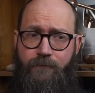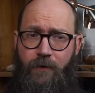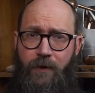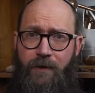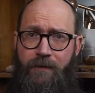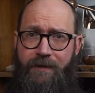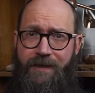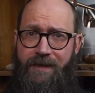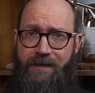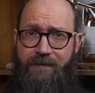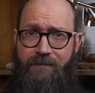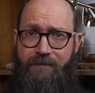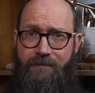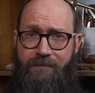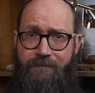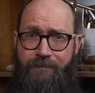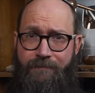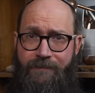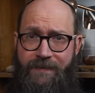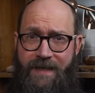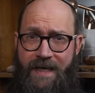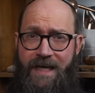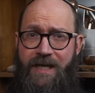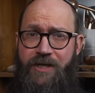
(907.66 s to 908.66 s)
well, it's
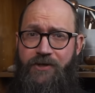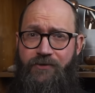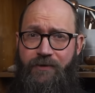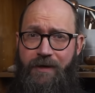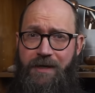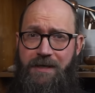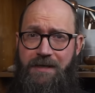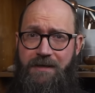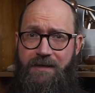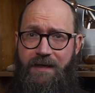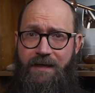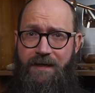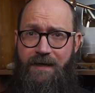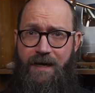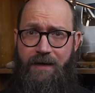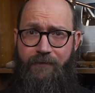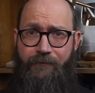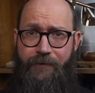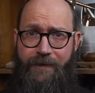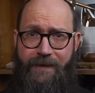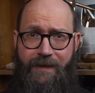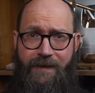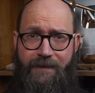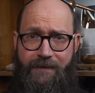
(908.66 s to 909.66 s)
dangerous, and I
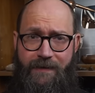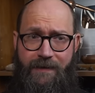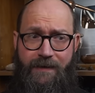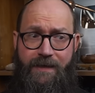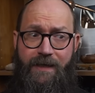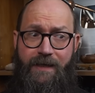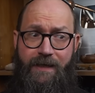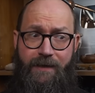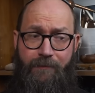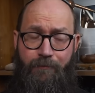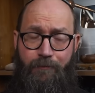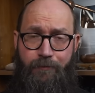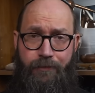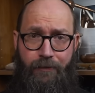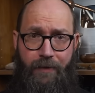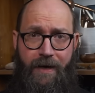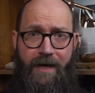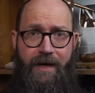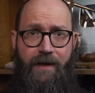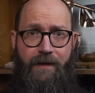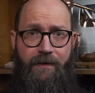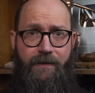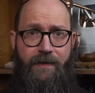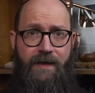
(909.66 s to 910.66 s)
really think it could
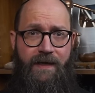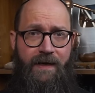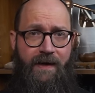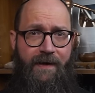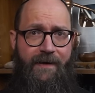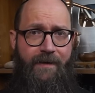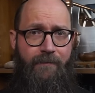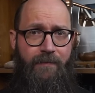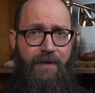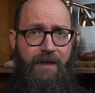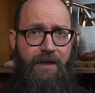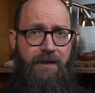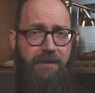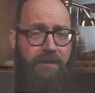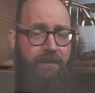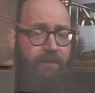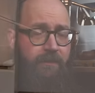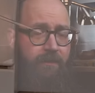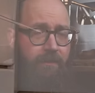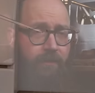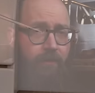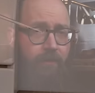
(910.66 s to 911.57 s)
break the ambix, and